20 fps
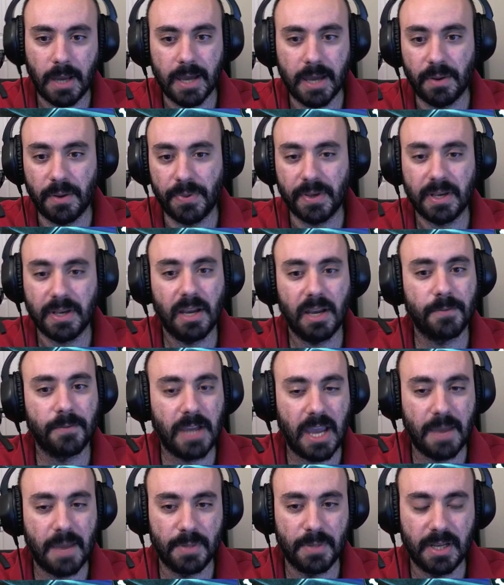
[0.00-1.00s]
I don't think I ever
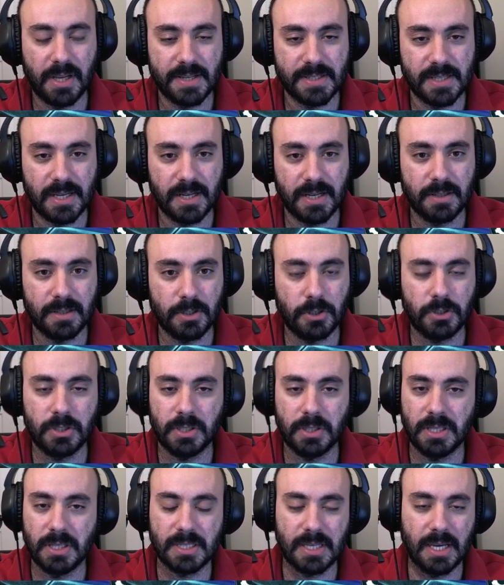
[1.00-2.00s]
capitalize on it.
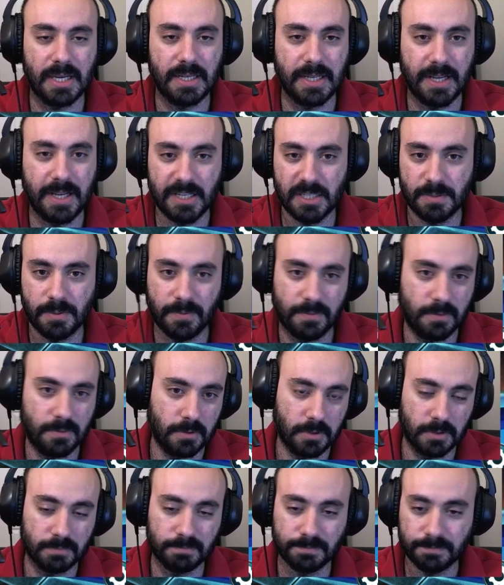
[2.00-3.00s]
Usually this guy dies
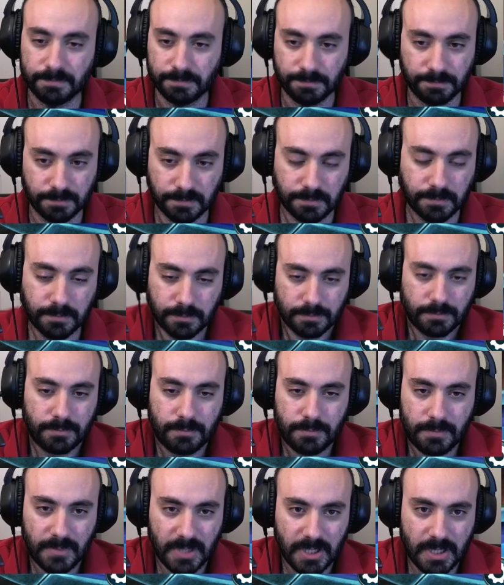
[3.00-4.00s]
before
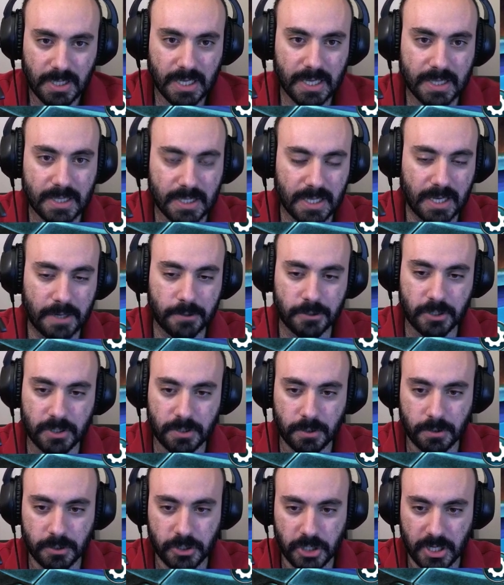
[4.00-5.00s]
you get the energy
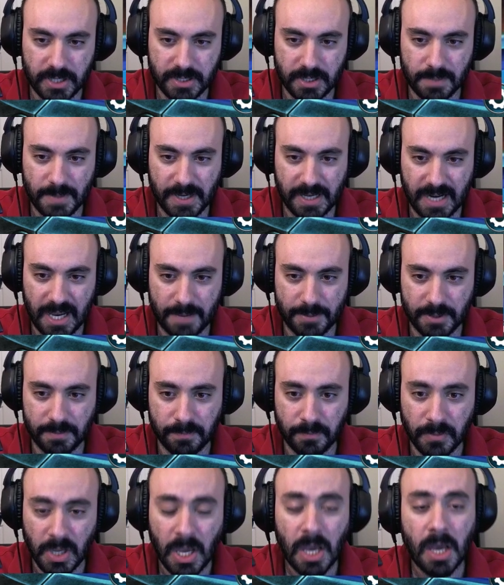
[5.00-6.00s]
turn chance to make it happen.
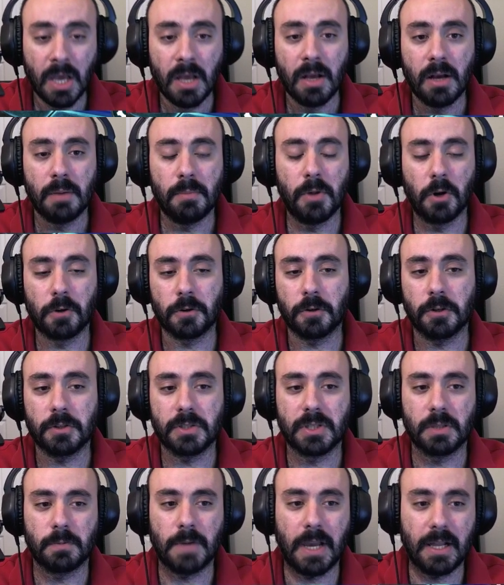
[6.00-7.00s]

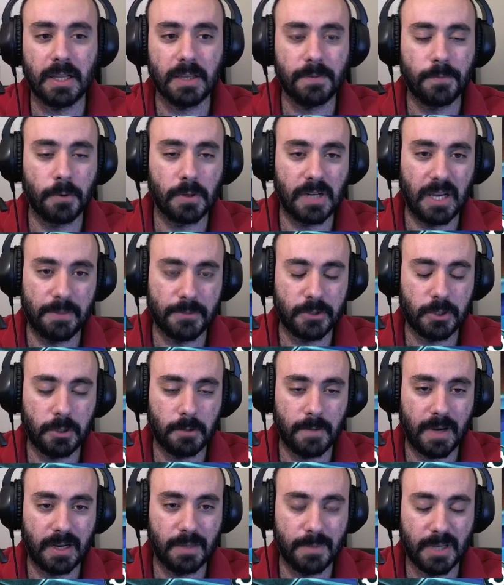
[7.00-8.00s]
Mortars. Rally 4 damage to a
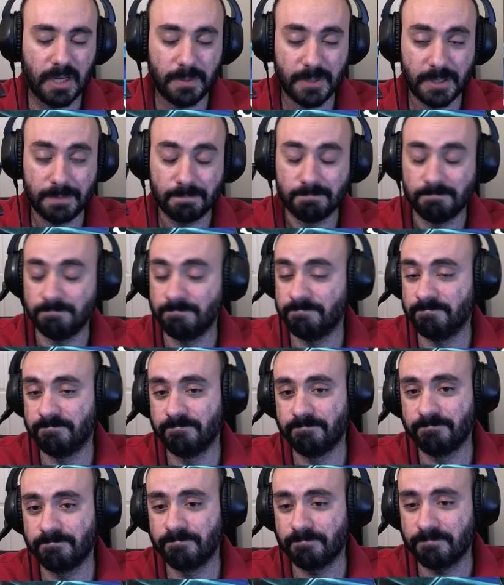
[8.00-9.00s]
random enemy.
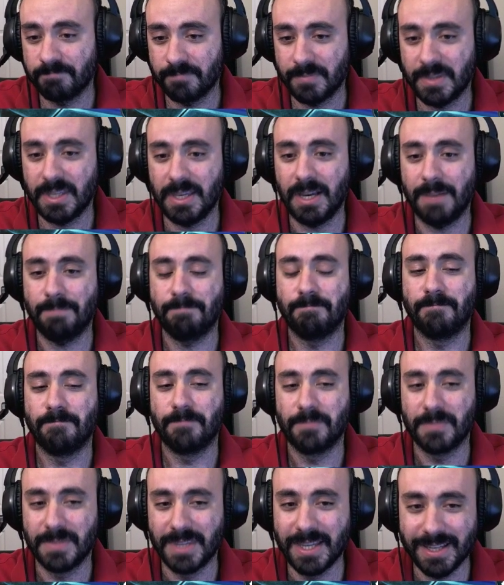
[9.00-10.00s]
Yep.
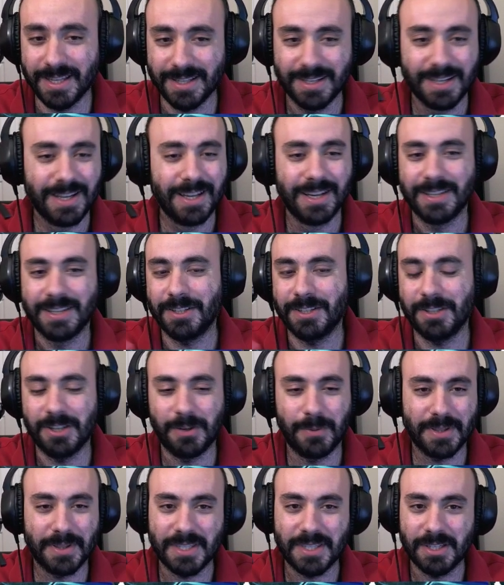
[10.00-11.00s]
You don't
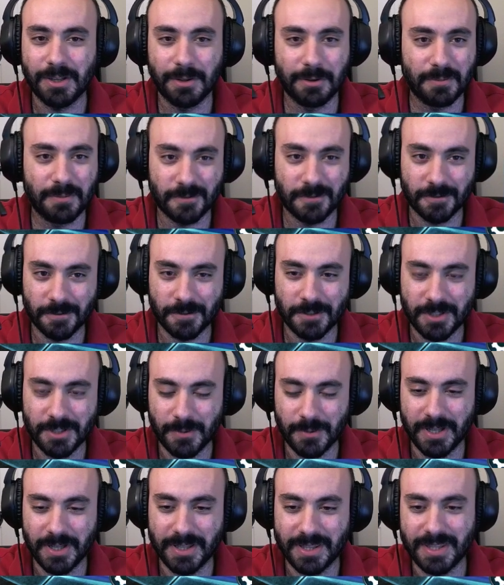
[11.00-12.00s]
want the other mortars, you
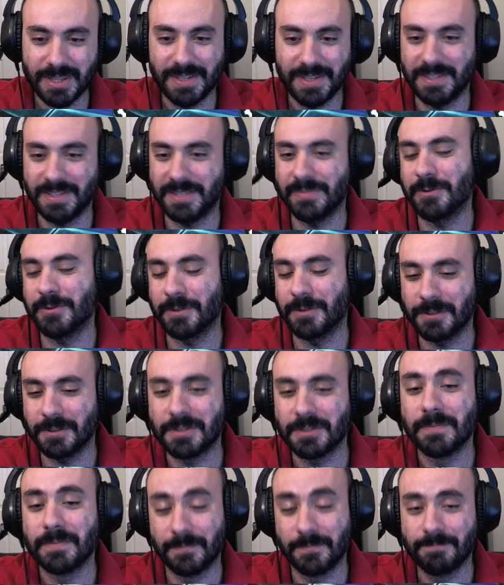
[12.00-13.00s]
want this mortars.